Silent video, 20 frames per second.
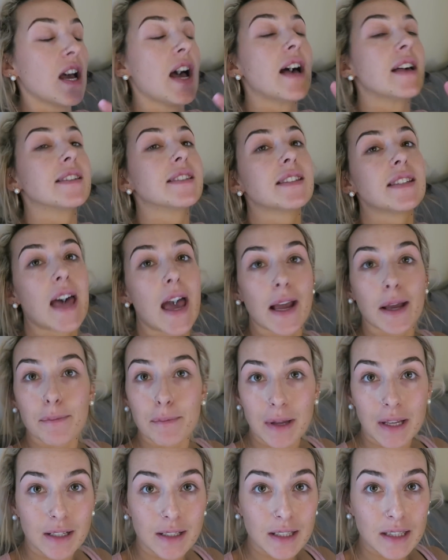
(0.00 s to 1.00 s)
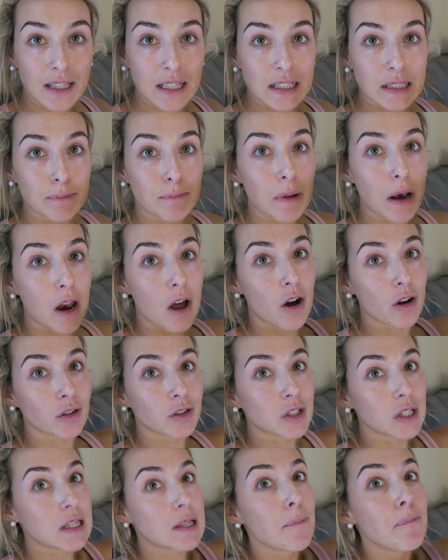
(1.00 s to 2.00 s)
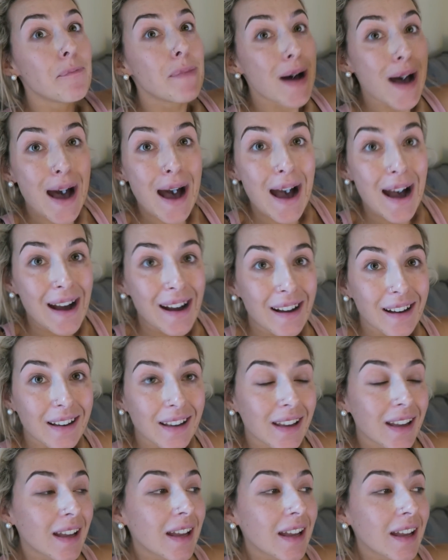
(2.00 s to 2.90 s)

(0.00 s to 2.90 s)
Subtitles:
a segment that's belonged to the back,